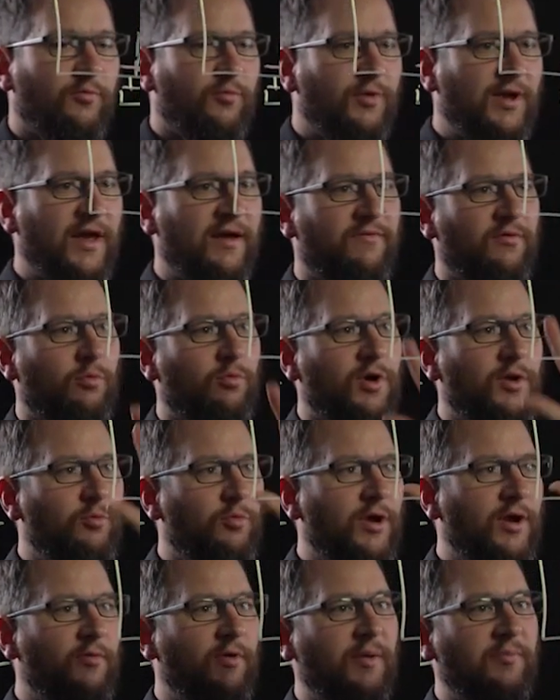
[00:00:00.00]
We have a
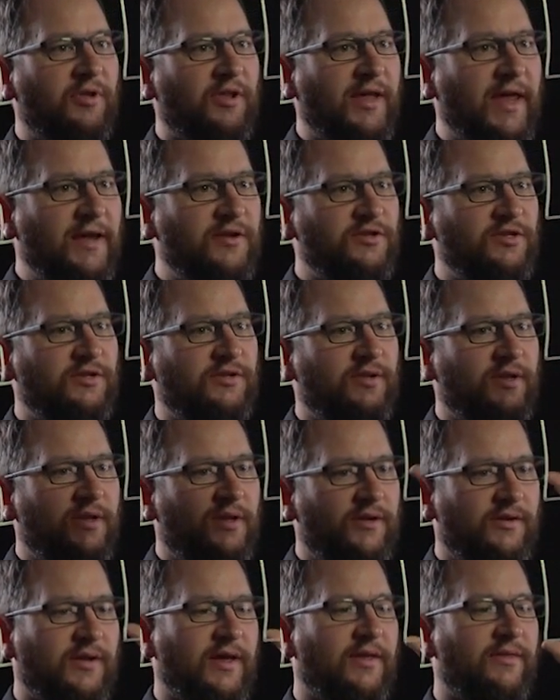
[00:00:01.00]
one-way replication
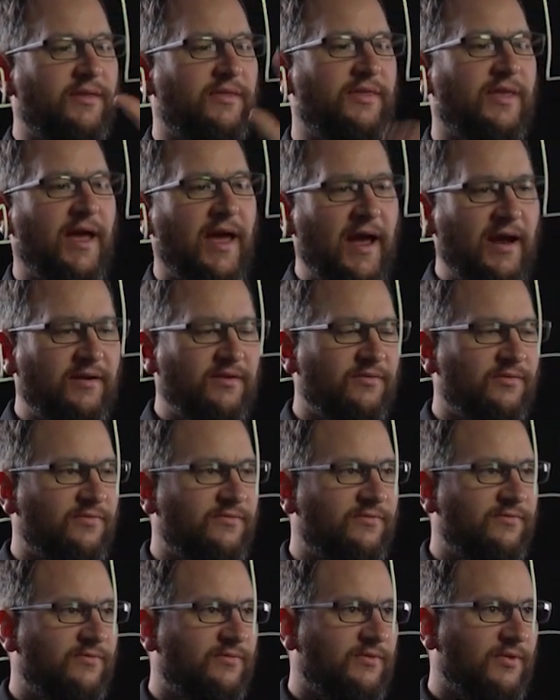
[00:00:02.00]
now that the
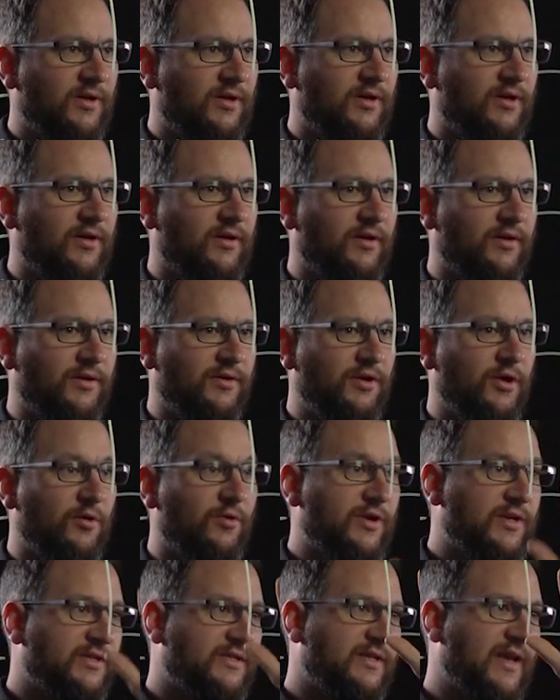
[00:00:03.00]
active uh,
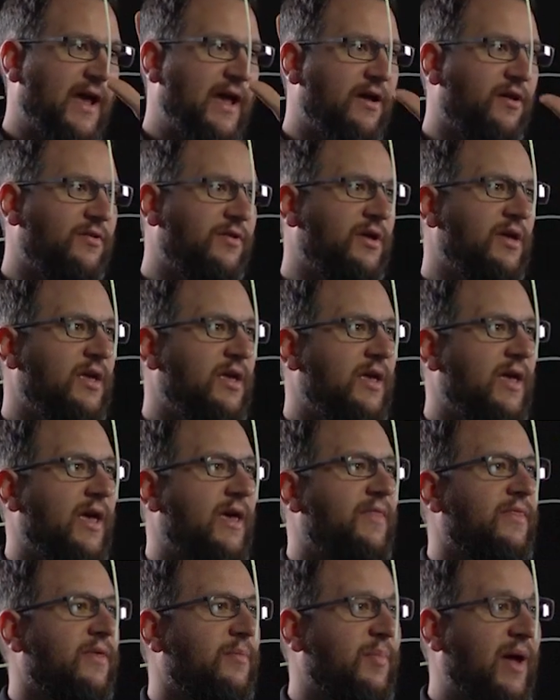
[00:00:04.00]
node is down
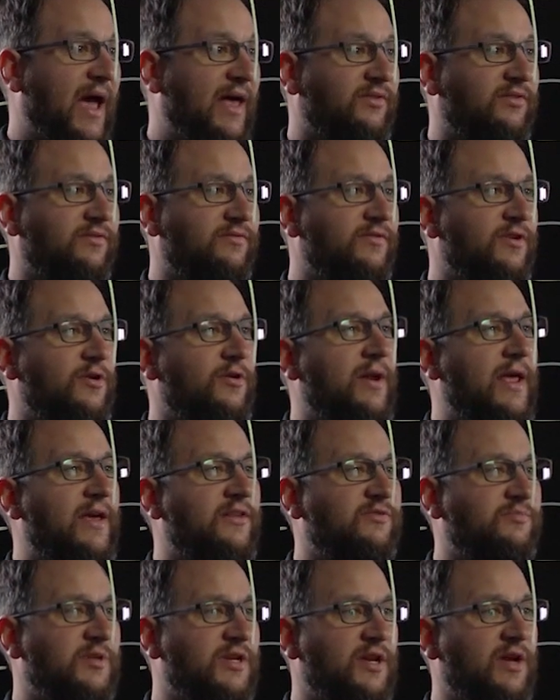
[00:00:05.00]
and the passive node
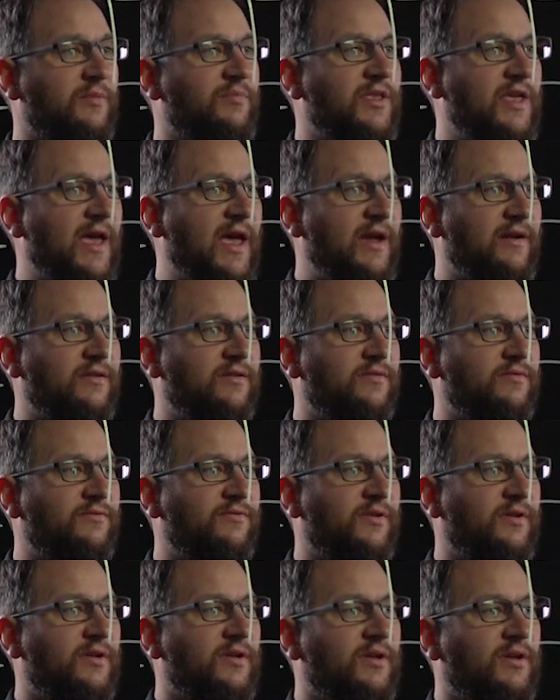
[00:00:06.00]
has become the
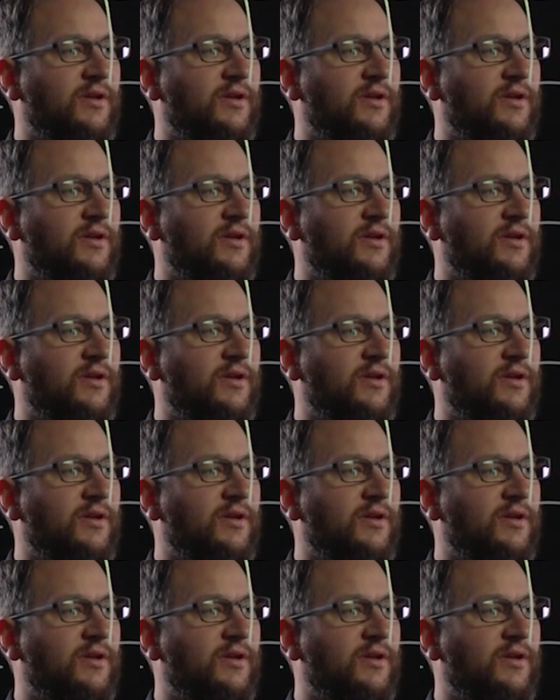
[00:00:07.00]
active.